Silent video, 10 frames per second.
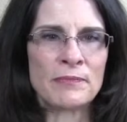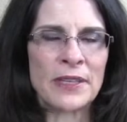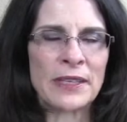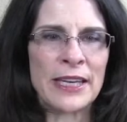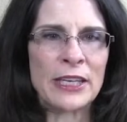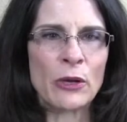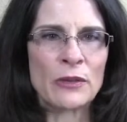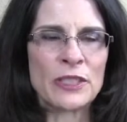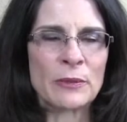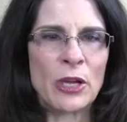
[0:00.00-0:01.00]
letting go
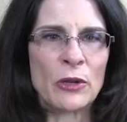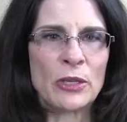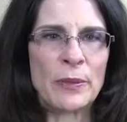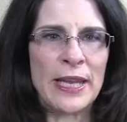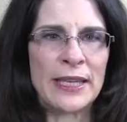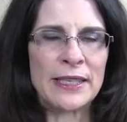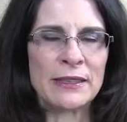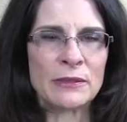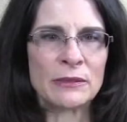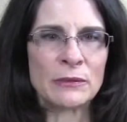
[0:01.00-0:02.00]
of some codependent
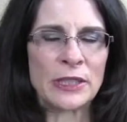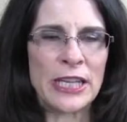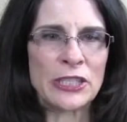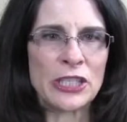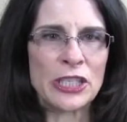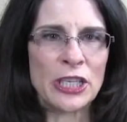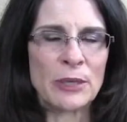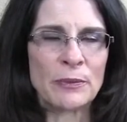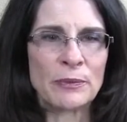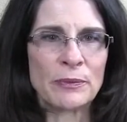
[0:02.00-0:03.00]

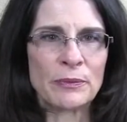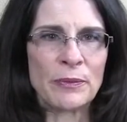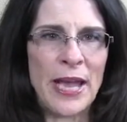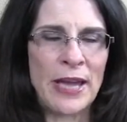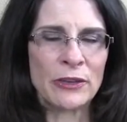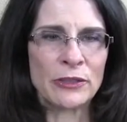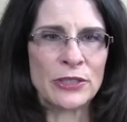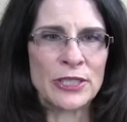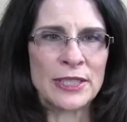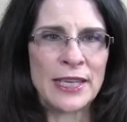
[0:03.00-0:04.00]
relationship
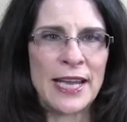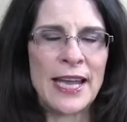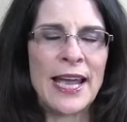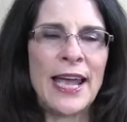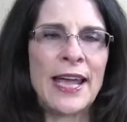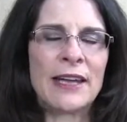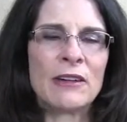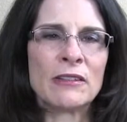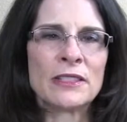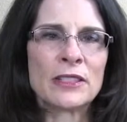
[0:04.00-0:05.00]
patterns, and
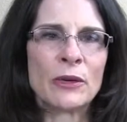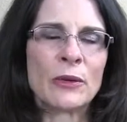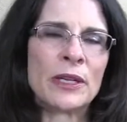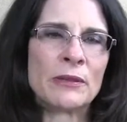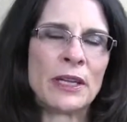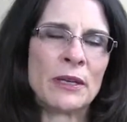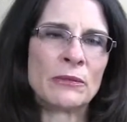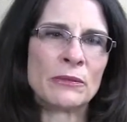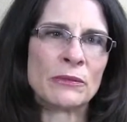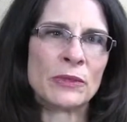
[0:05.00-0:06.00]
also
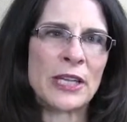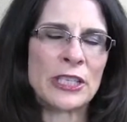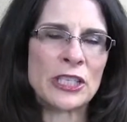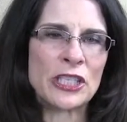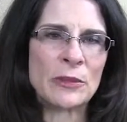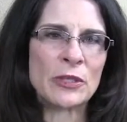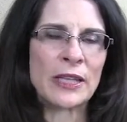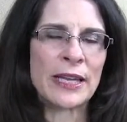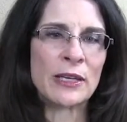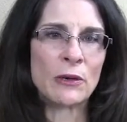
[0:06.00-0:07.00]
in relationship to
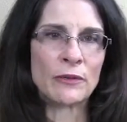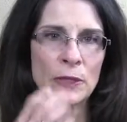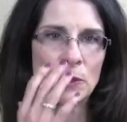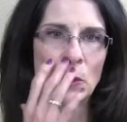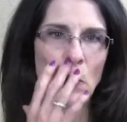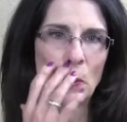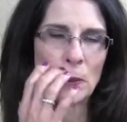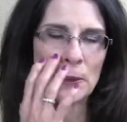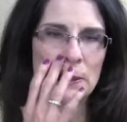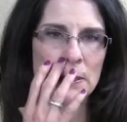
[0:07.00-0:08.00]
letting go of
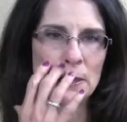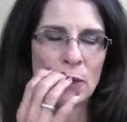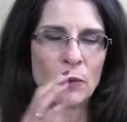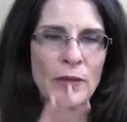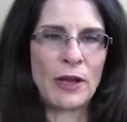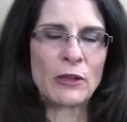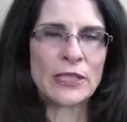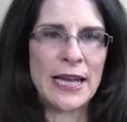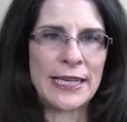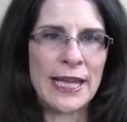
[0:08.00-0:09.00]
control. So they all
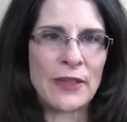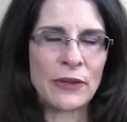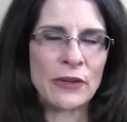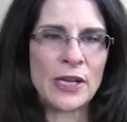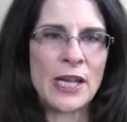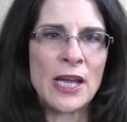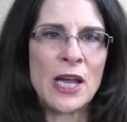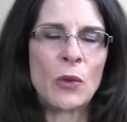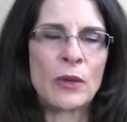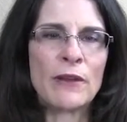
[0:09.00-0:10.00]
tie together.
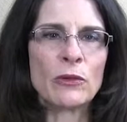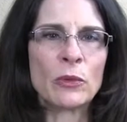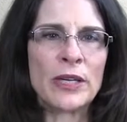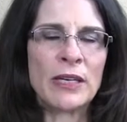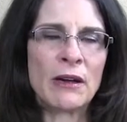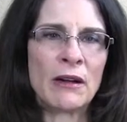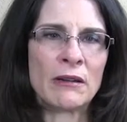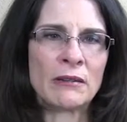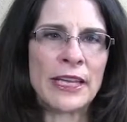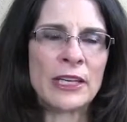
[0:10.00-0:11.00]
Whenever we
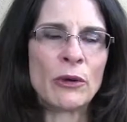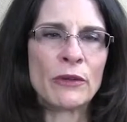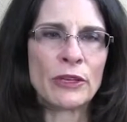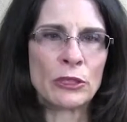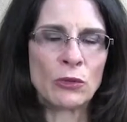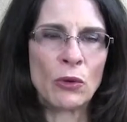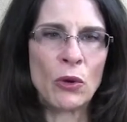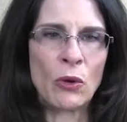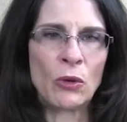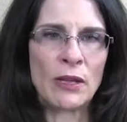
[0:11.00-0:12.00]
are letting go of
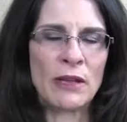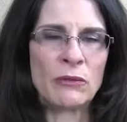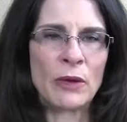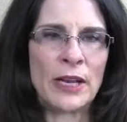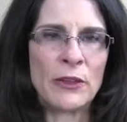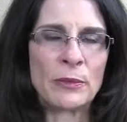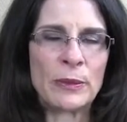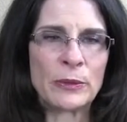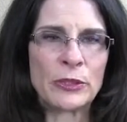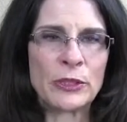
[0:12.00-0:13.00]
control of what other
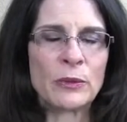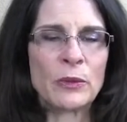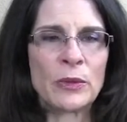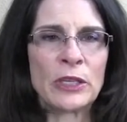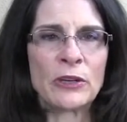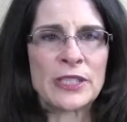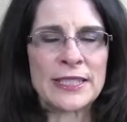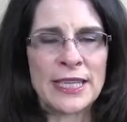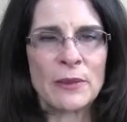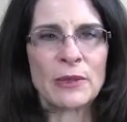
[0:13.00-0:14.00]
people do, but we learn to
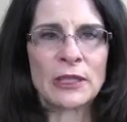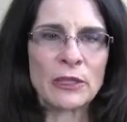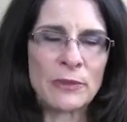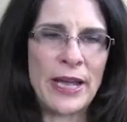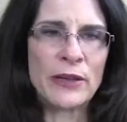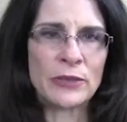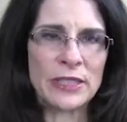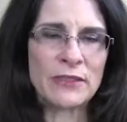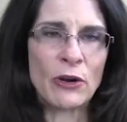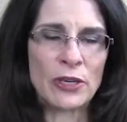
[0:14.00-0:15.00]
set clear
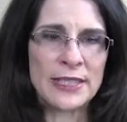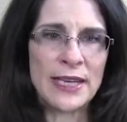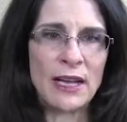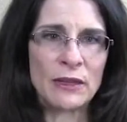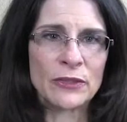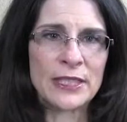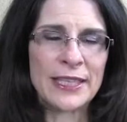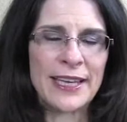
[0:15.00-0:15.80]
boundaries for ourselves,